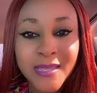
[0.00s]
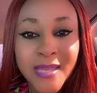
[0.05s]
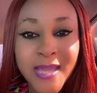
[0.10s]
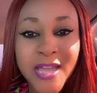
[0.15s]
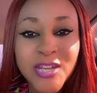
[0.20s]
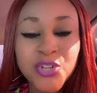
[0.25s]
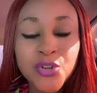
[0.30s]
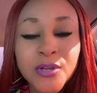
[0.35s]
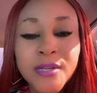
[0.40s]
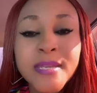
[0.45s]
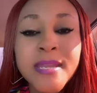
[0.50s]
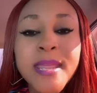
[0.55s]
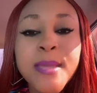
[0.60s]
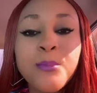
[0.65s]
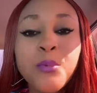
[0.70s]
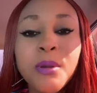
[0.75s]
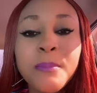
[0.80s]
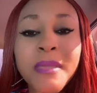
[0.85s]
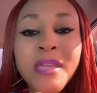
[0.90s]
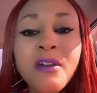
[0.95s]
And your
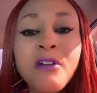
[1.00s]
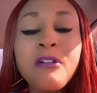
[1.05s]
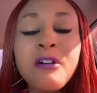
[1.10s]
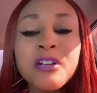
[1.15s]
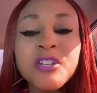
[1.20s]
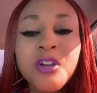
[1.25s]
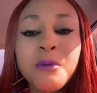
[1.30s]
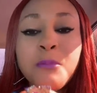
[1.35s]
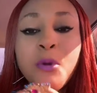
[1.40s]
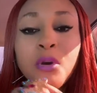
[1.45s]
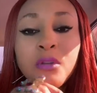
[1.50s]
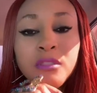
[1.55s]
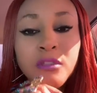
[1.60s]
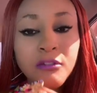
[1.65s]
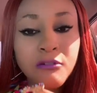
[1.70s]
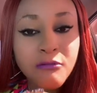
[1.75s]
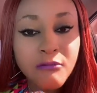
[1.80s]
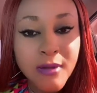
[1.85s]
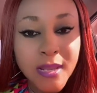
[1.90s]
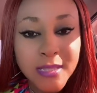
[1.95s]
name will be called among the
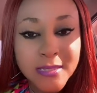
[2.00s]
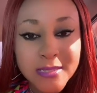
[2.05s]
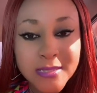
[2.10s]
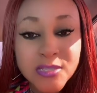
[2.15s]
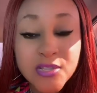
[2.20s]
greats.